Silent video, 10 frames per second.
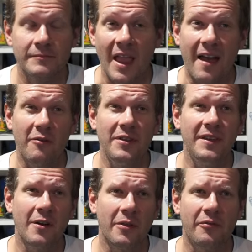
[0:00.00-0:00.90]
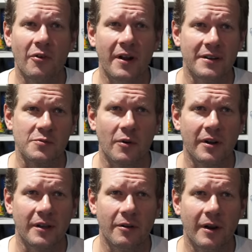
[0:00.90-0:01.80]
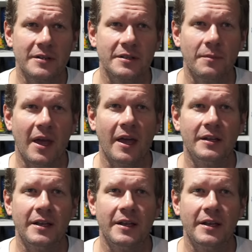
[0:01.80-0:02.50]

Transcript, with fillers: Everything on the front is working correctly, Matt.